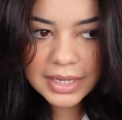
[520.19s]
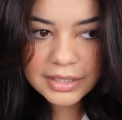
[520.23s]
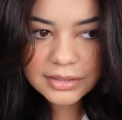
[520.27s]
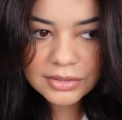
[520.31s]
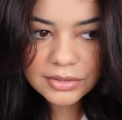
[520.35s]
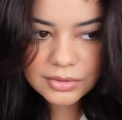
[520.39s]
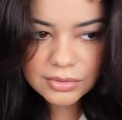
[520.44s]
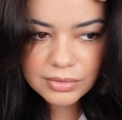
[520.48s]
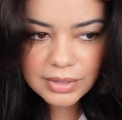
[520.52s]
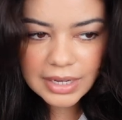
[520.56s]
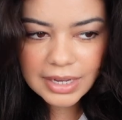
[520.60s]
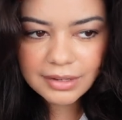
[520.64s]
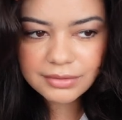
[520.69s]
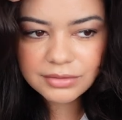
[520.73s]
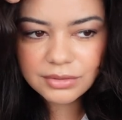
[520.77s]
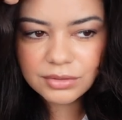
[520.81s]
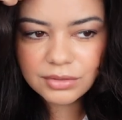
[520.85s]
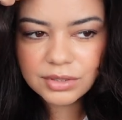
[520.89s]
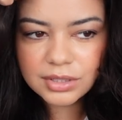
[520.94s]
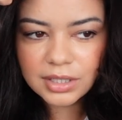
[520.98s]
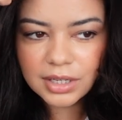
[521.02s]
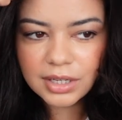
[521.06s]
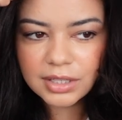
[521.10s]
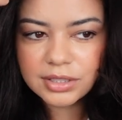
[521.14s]
i do have
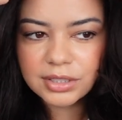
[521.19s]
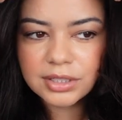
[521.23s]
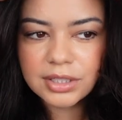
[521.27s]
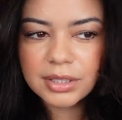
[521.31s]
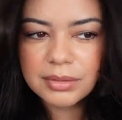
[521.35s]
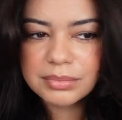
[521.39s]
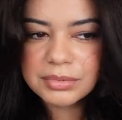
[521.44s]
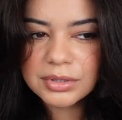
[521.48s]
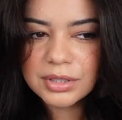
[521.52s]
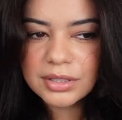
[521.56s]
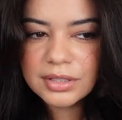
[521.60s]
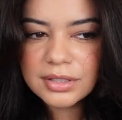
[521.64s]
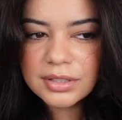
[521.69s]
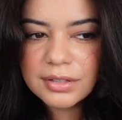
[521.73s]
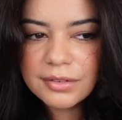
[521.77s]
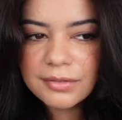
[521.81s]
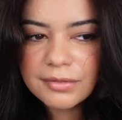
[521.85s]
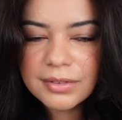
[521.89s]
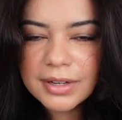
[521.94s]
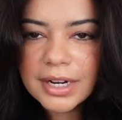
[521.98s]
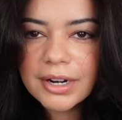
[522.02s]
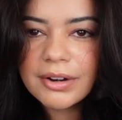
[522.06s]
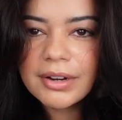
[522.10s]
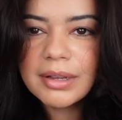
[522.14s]
to touch up just the
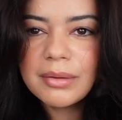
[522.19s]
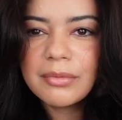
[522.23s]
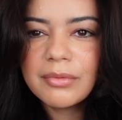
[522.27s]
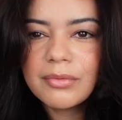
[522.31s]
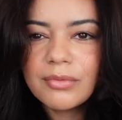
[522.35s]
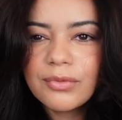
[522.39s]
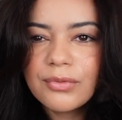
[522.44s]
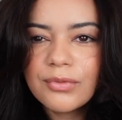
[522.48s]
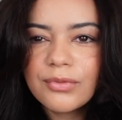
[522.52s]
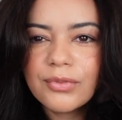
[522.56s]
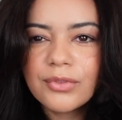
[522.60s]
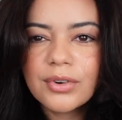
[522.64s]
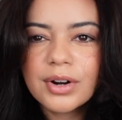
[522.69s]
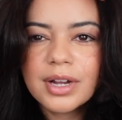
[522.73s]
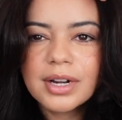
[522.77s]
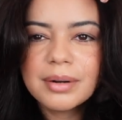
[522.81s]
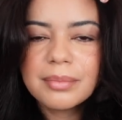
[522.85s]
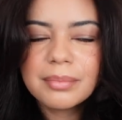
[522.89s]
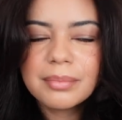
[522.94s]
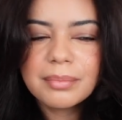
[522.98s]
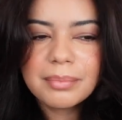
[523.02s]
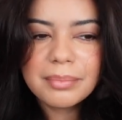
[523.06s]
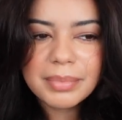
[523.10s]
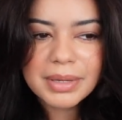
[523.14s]
very
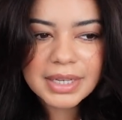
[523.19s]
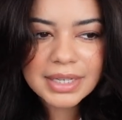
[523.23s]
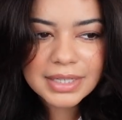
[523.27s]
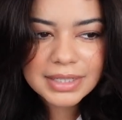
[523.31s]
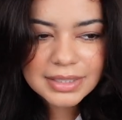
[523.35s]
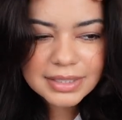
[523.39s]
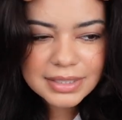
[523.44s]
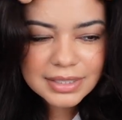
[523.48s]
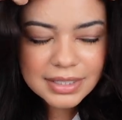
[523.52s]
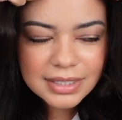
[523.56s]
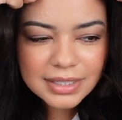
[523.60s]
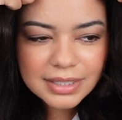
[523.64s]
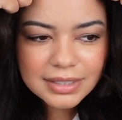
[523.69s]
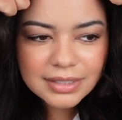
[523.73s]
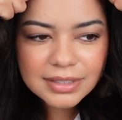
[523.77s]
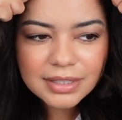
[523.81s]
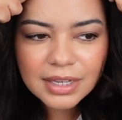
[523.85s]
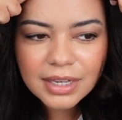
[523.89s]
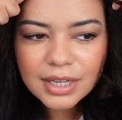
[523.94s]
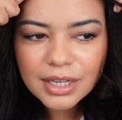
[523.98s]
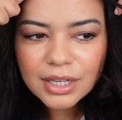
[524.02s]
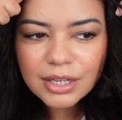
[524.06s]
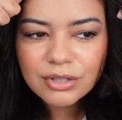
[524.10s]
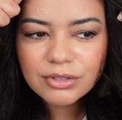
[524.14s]
front pieces
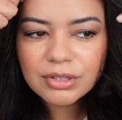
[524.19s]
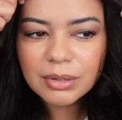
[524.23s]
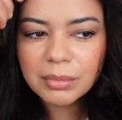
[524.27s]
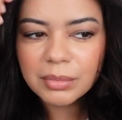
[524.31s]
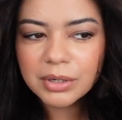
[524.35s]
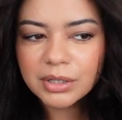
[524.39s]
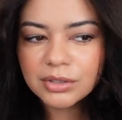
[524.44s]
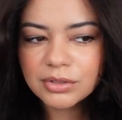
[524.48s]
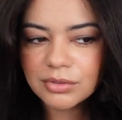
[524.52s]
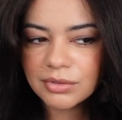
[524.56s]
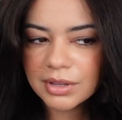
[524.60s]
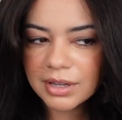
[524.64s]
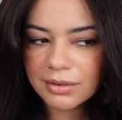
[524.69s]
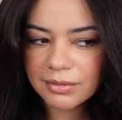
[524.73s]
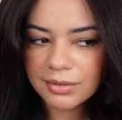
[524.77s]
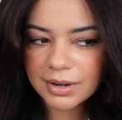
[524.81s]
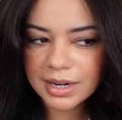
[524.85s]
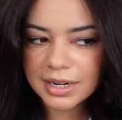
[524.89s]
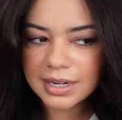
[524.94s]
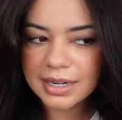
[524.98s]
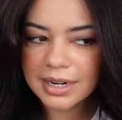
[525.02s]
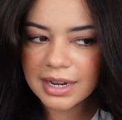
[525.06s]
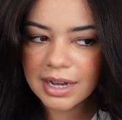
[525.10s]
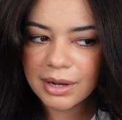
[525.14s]
so i'm gonna do that
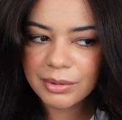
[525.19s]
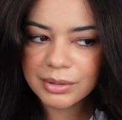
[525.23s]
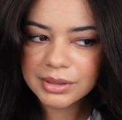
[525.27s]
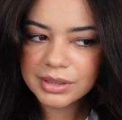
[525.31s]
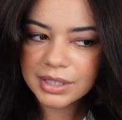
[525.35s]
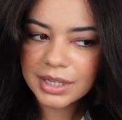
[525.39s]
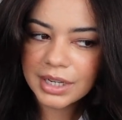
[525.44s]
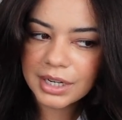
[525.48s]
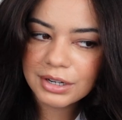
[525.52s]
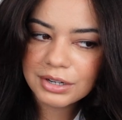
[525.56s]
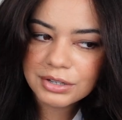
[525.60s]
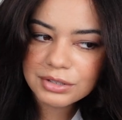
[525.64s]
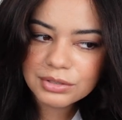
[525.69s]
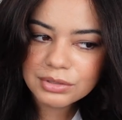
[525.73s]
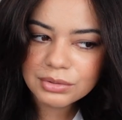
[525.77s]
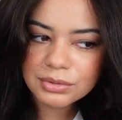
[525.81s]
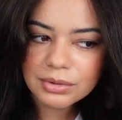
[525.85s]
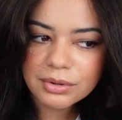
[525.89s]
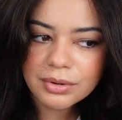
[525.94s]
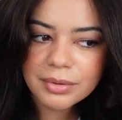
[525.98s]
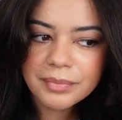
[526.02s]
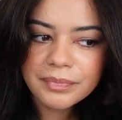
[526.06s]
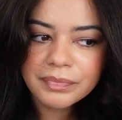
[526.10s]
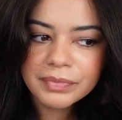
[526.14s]
right now with the hair
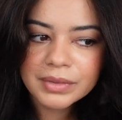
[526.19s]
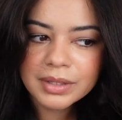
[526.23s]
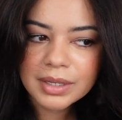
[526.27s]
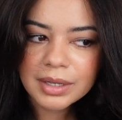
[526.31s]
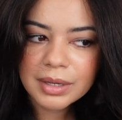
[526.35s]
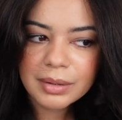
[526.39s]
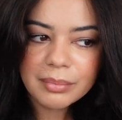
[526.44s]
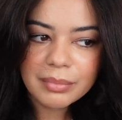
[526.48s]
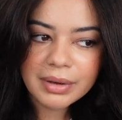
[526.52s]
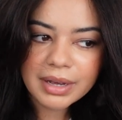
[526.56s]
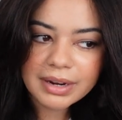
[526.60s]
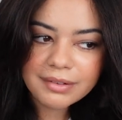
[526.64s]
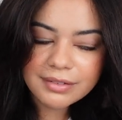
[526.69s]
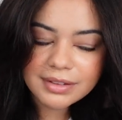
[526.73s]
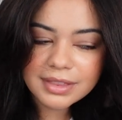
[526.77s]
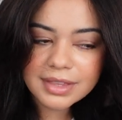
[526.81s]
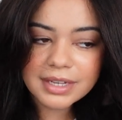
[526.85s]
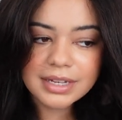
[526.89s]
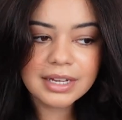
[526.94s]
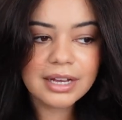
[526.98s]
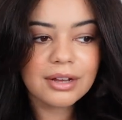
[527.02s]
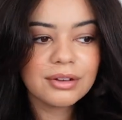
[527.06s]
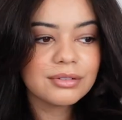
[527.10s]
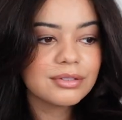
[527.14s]
tool but
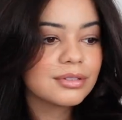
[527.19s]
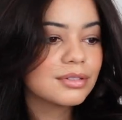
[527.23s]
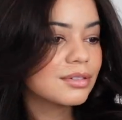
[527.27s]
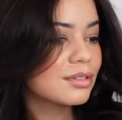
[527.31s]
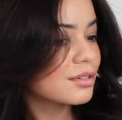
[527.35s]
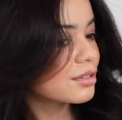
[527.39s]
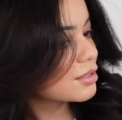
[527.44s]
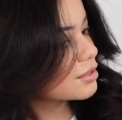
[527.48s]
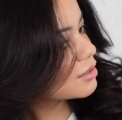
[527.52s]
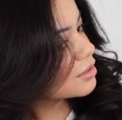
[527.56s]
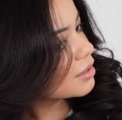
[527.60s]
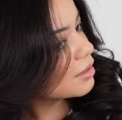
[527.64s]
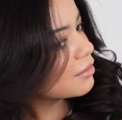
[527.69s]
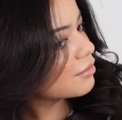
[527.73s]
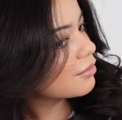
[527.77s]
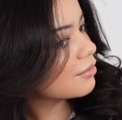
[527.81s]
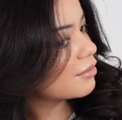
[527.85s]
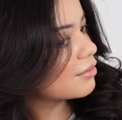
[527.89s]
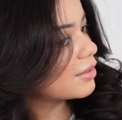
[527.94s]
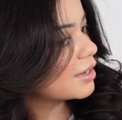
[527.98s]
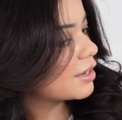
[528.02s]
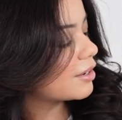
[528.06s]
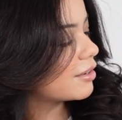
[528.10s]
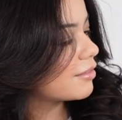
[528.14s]
everything else looks
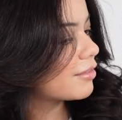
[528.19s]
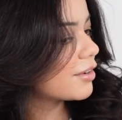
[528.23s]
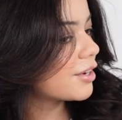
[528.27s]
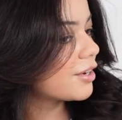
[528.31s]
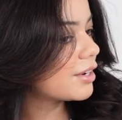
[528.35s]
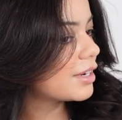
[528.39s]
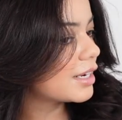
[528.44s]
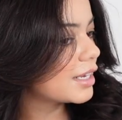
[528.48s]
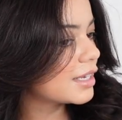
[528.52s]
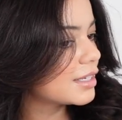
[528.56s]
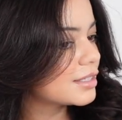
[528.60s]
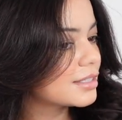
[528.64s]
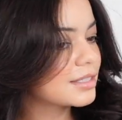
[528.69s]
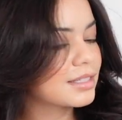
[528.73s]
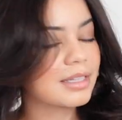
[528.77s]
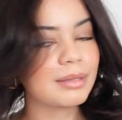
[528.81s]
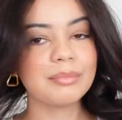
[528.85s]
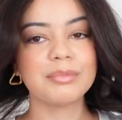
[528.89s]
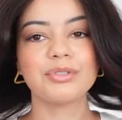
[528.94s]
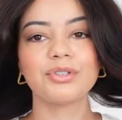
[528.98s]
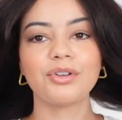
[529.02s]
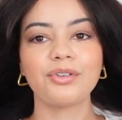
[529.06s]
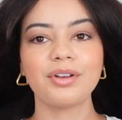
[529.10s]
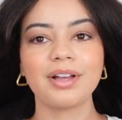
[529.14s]
very very nice let
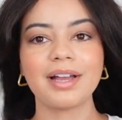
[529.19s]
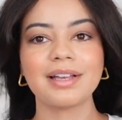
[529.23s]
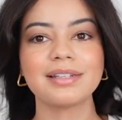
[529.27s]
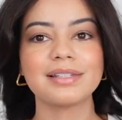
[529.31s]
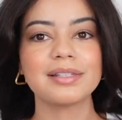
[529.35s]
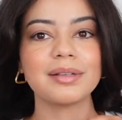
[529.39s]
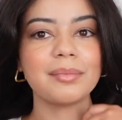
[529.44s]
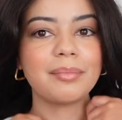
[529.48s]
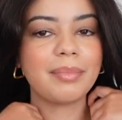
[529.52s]
me show you guys the